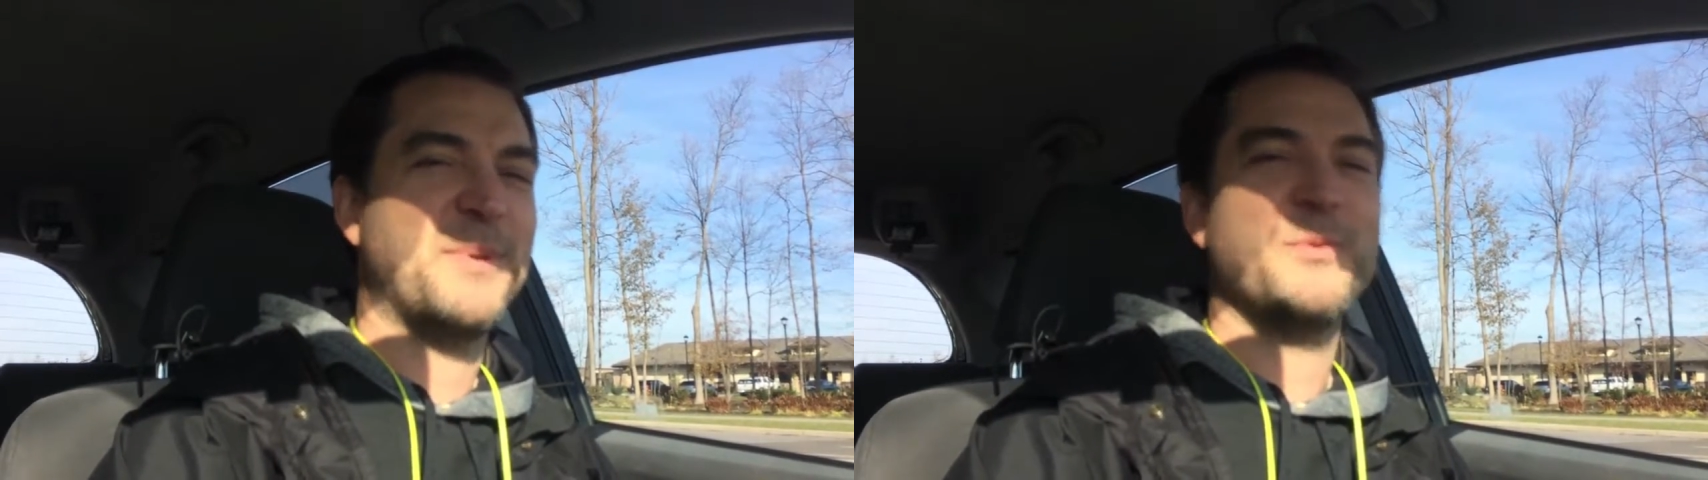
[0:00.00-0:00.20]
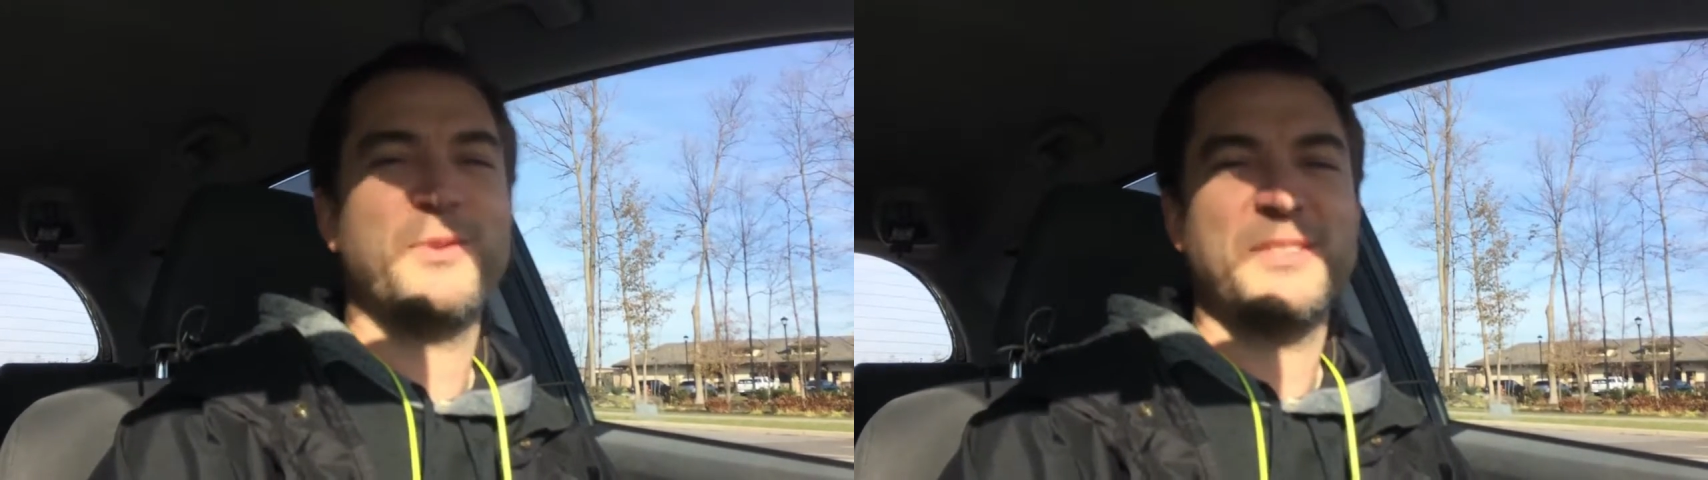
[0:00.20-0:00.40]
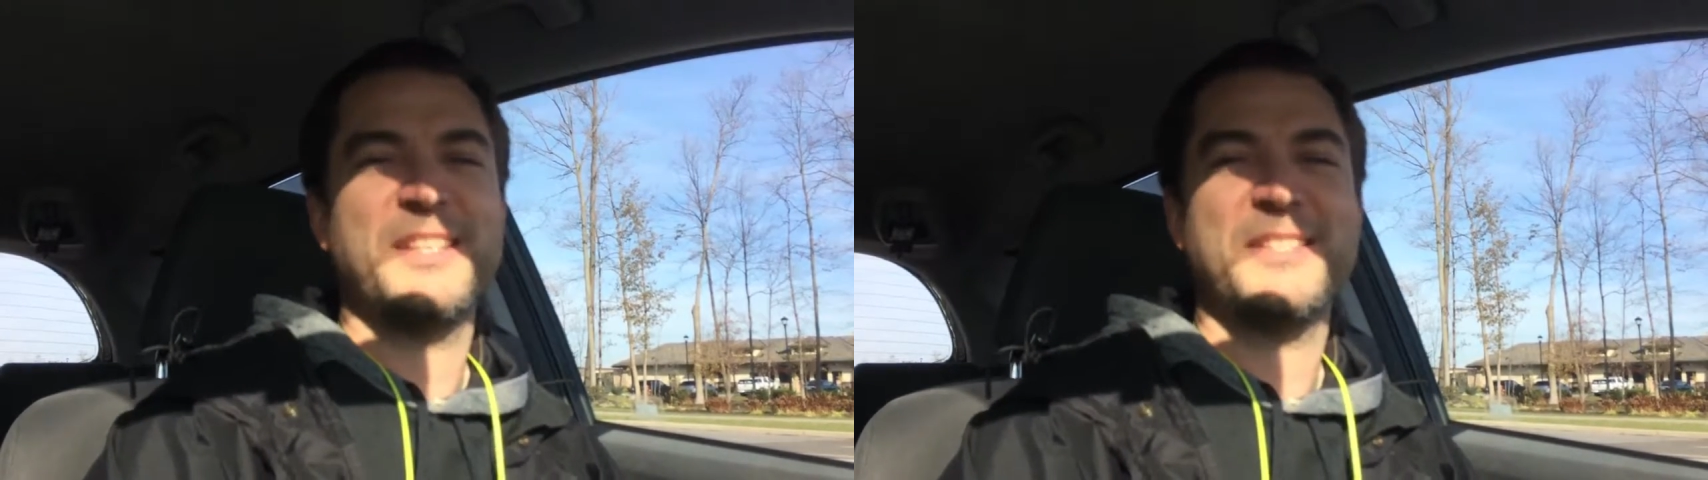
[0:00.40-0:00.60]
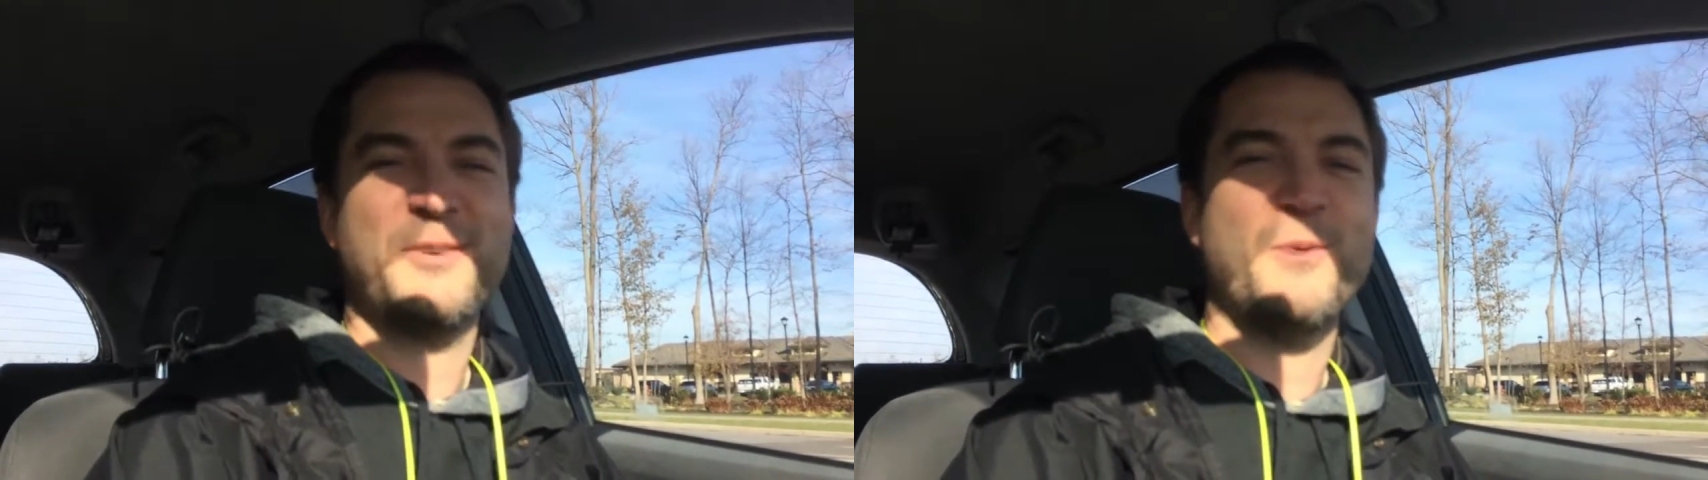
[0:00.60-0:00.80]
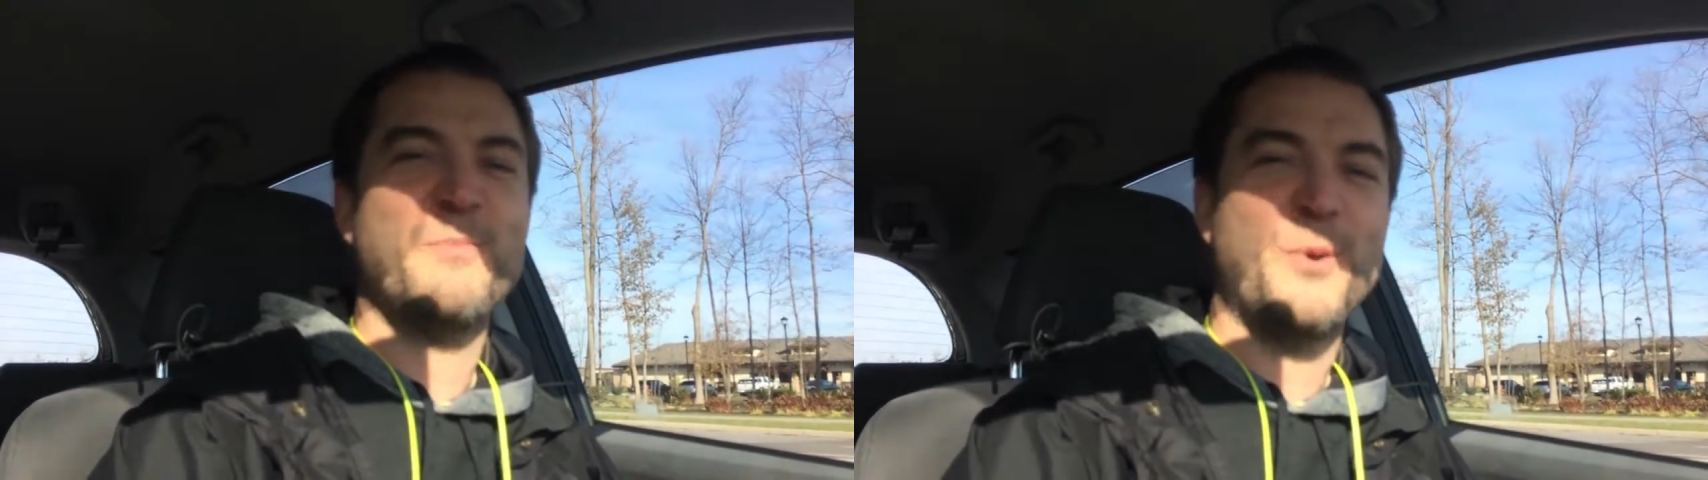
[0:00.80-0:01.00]
Remember those things
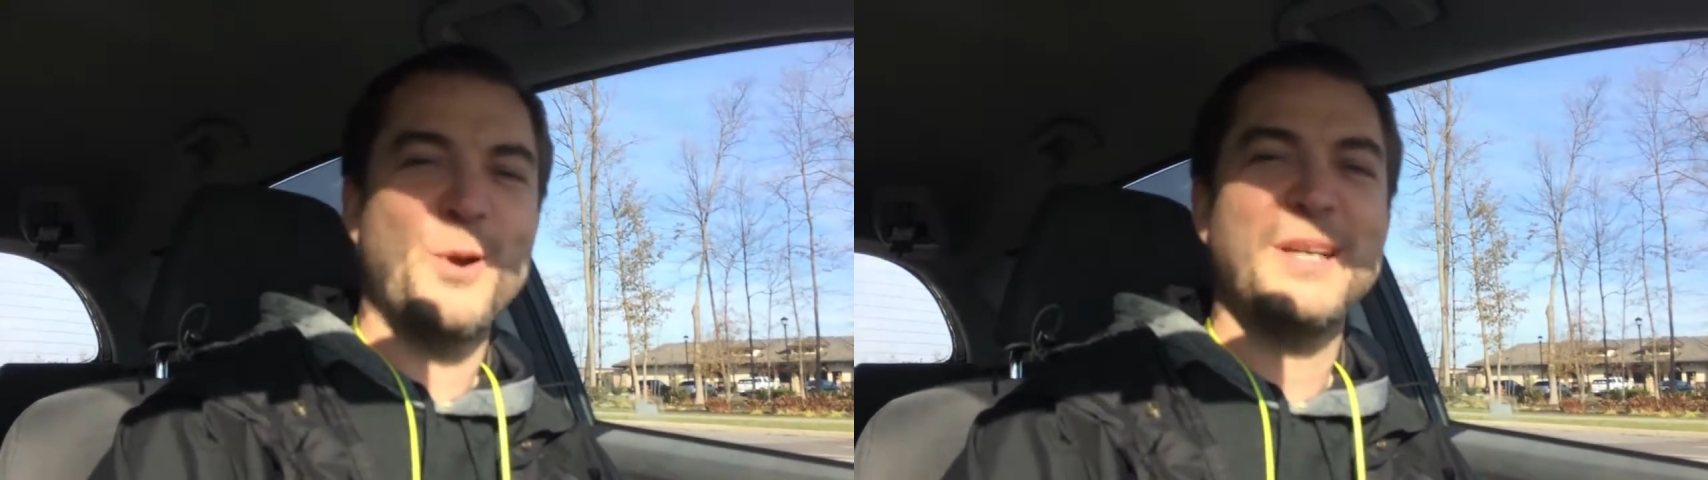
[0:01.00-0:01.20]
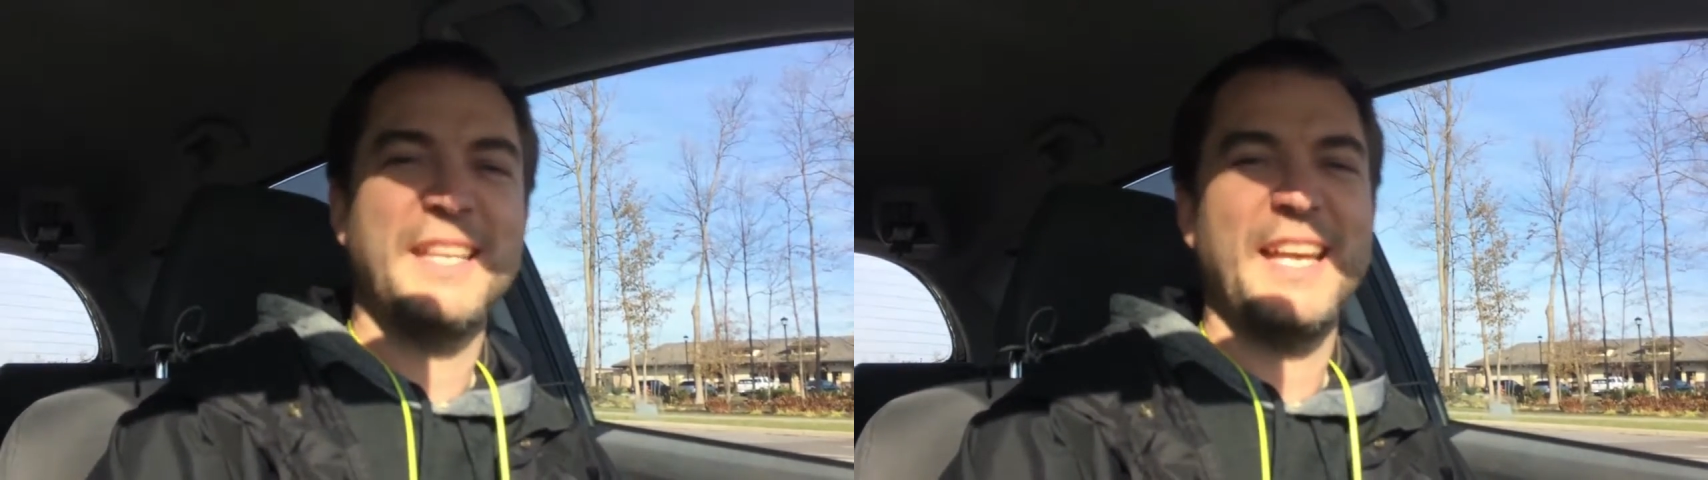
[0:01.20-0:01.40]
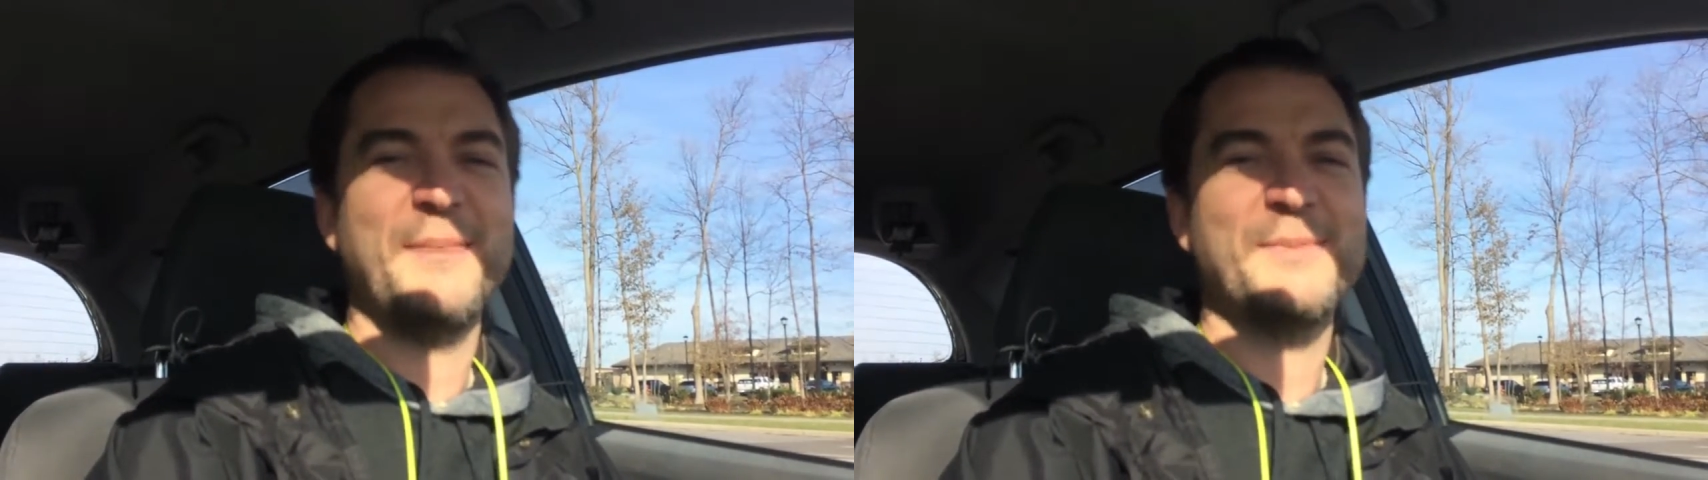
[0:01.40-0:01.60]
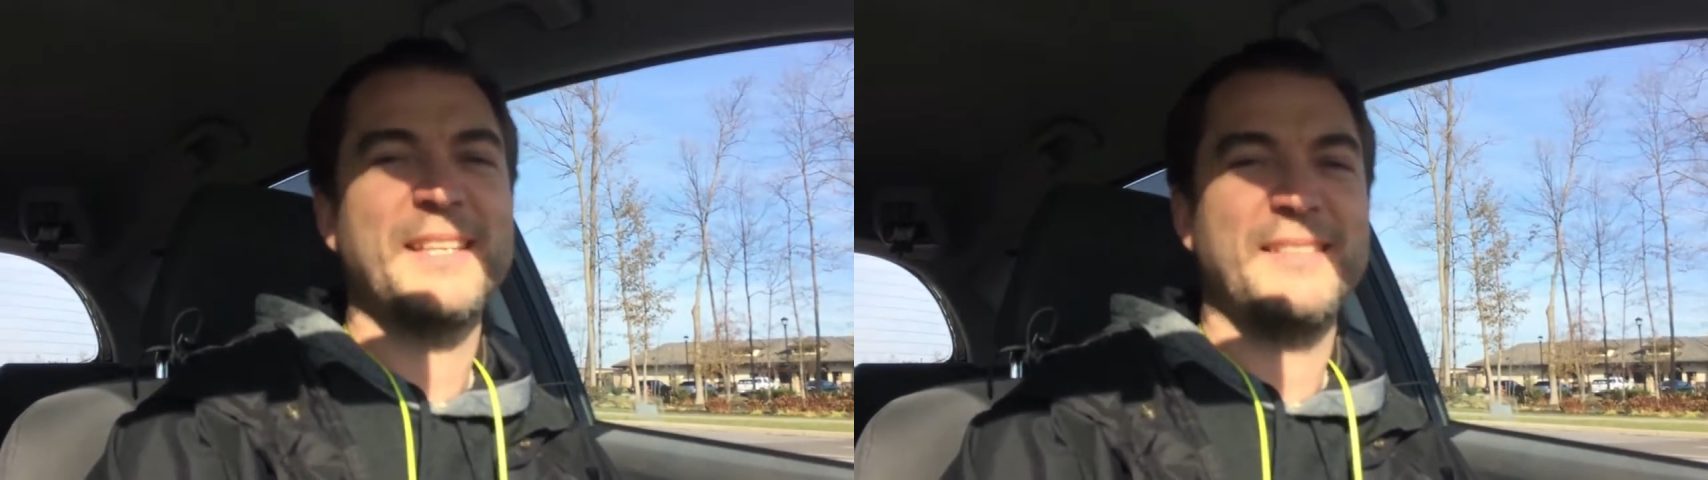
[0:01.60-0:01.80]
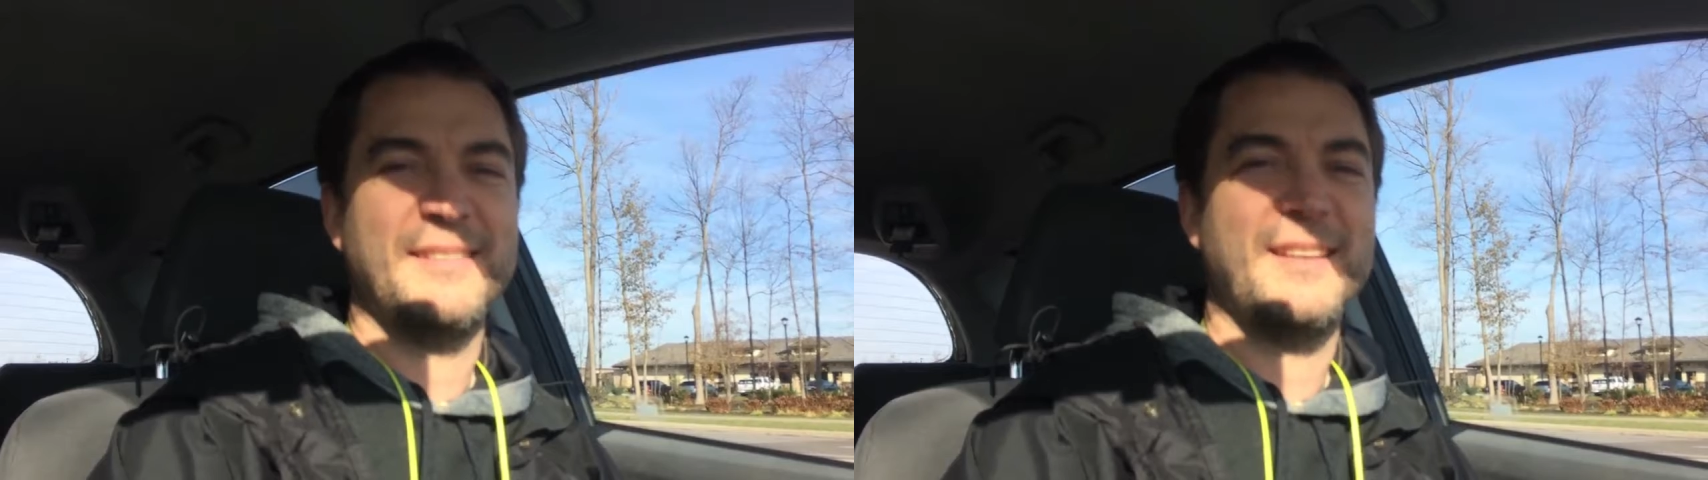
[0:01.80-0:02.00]
called board games that